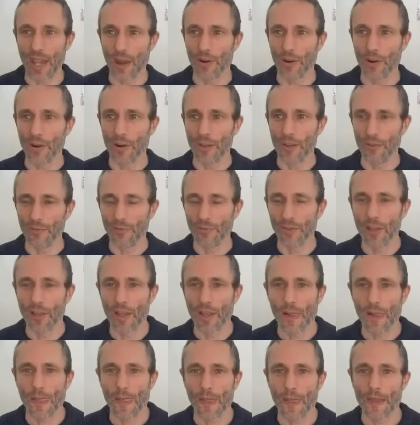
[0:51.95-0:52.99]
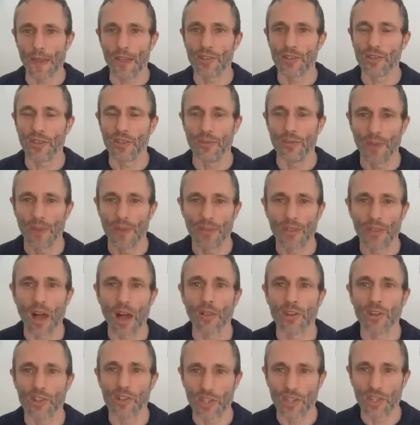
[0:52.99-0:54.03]
narrative, into the
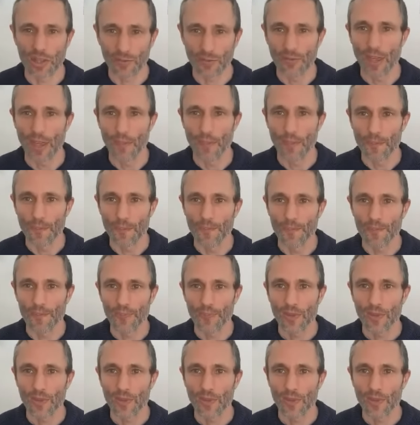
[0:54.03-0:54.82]
mythology of them,